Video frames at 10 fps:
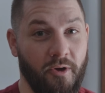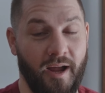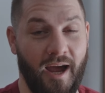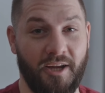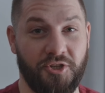good
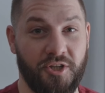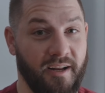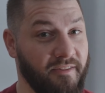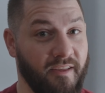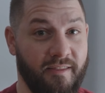
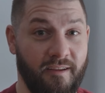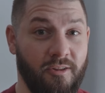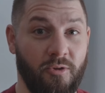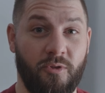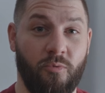hygiene, and this
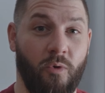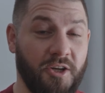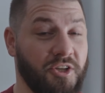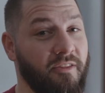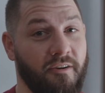includes
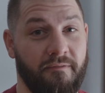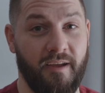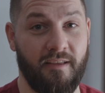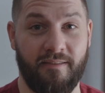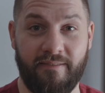washing their
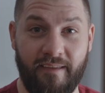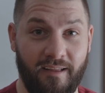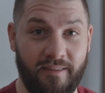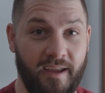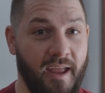face
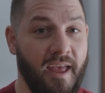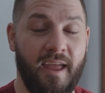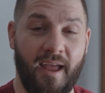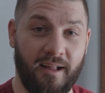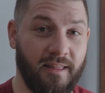daily
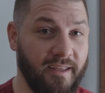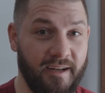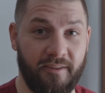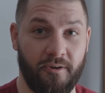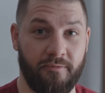and
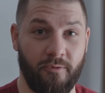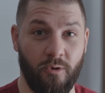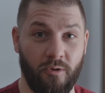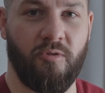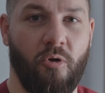cleaning their
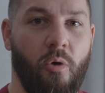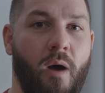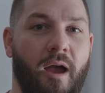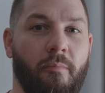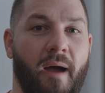folds. So a
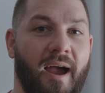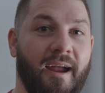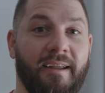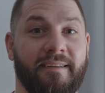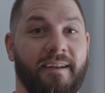while back,
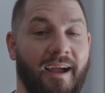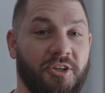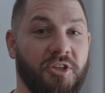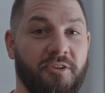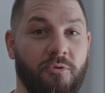I did
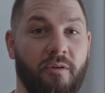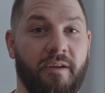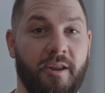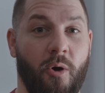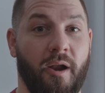actually do a
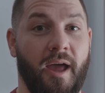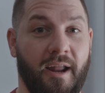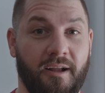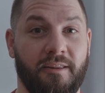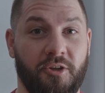video on
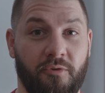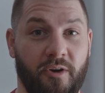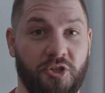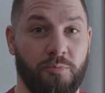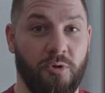how to clean your
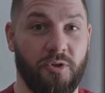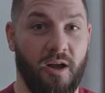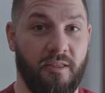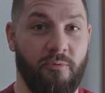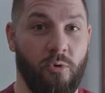French
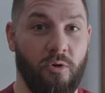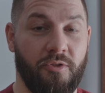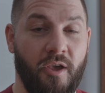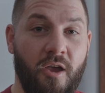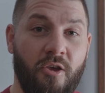Bulldog's
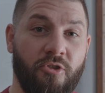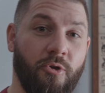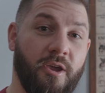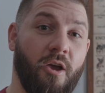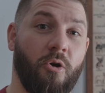folds, so
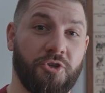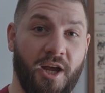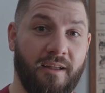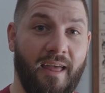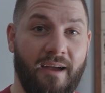you can go
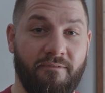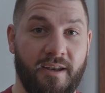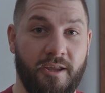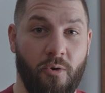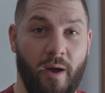check that
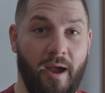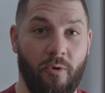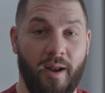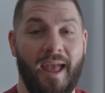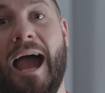video
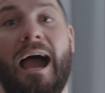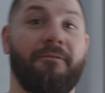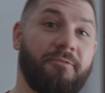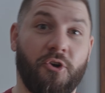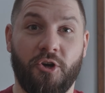out
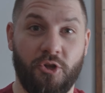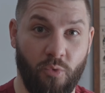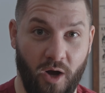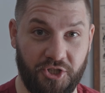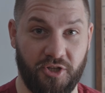after you
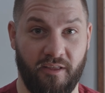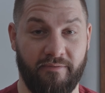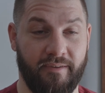watch this